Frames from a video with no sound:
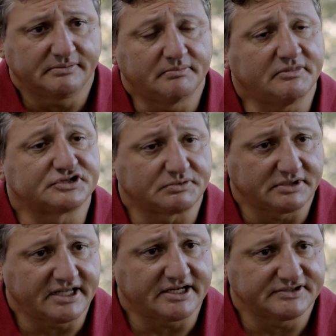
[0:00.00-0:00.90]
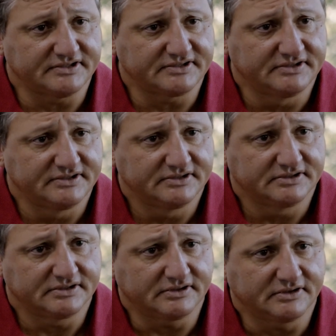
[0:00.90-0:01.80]
muscle relaxant.
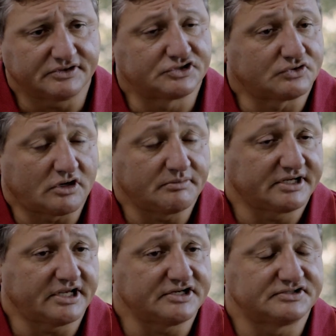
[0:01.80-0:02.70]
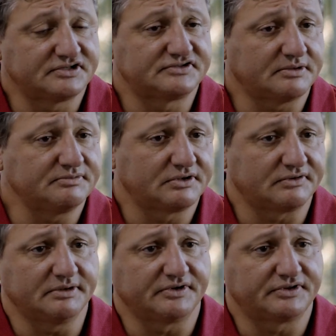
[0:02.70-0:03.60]
They're strong medications to some
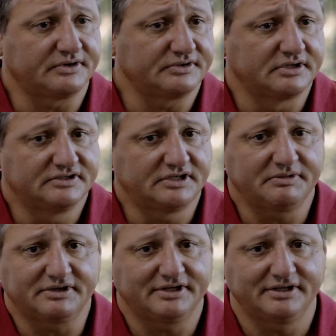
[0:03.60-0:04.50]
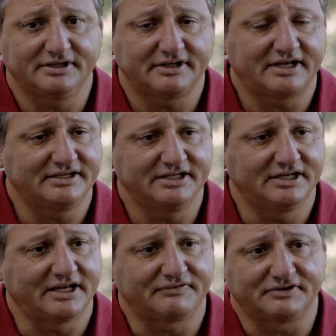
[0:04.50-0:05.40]
degree, but they're typically not needed
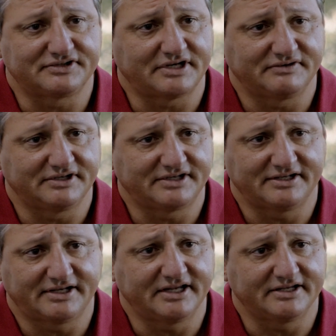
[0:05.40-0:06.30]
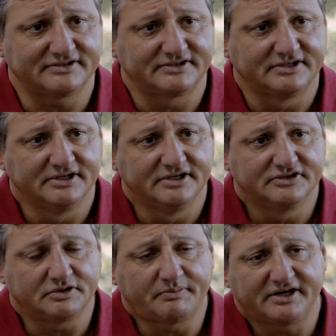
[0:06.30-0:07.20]
after 7 to 10 days.
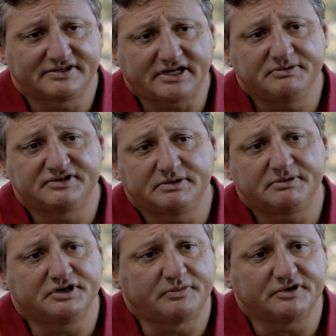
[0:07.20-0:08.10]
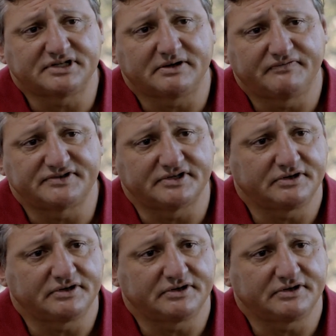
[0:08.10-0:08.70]
So by the time you see me on your post-op visit,